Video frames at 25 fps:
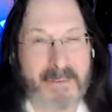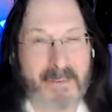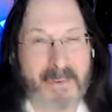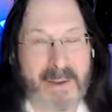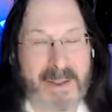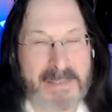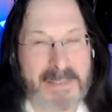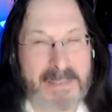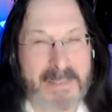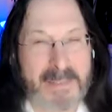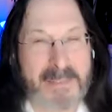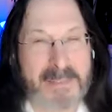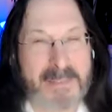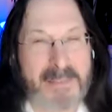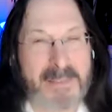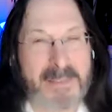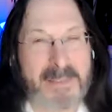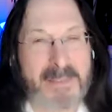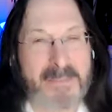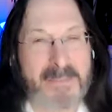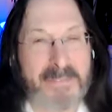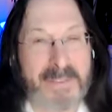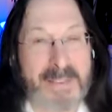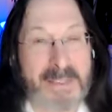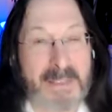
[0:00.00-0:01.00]

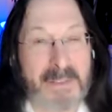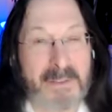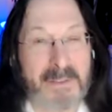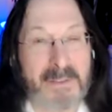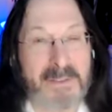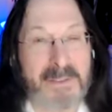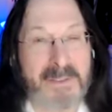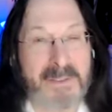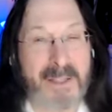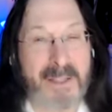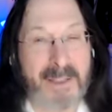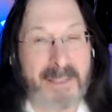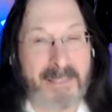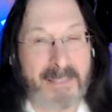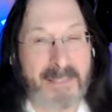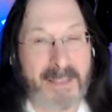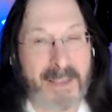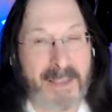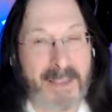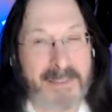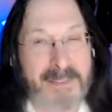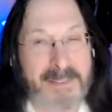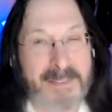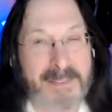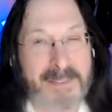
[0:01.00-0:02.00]
Restlessness feels like
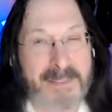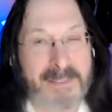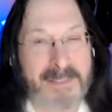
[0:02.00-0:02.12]
this.